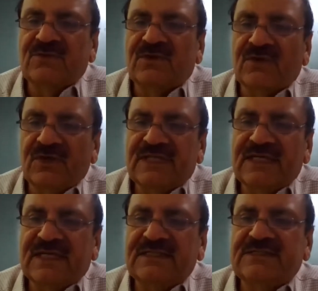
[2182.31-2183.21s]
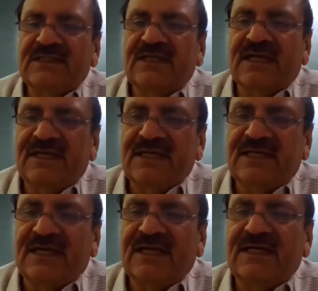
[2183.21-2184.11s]
draw their attention right
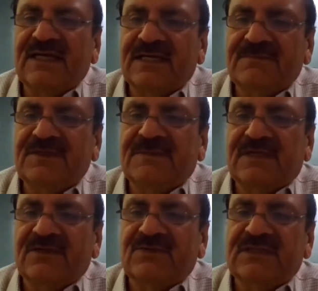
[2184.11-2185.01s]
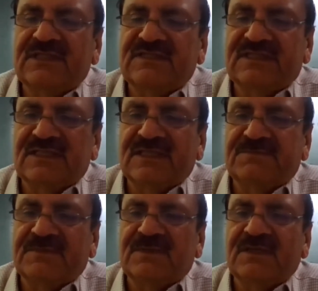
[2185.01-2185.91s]
and take up the matter with their senior
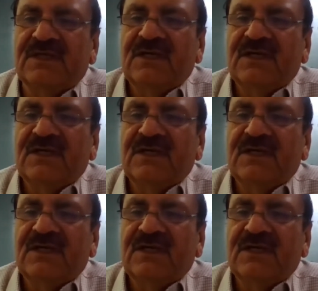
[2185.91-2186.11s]
people